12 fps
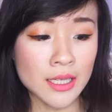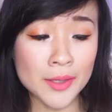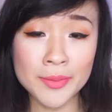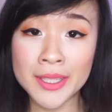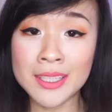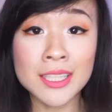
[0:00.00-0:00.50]

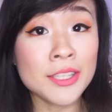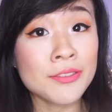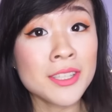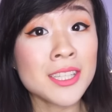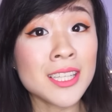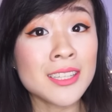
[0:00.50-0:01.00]
I mean,
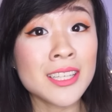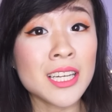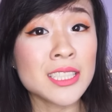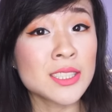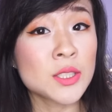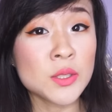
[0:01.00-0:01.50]
given that they
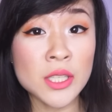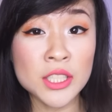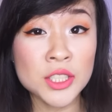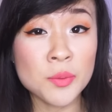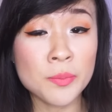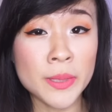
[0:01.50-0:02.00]
are
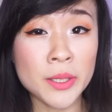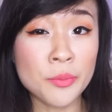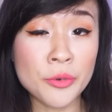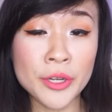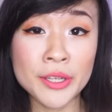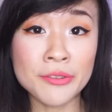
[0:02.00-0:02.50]
such a
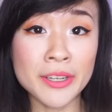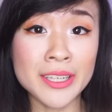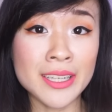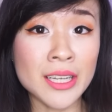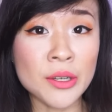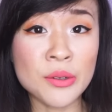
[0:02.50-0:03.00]
big brand
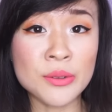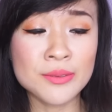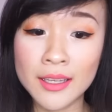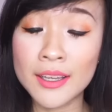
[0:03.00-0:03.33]
right now.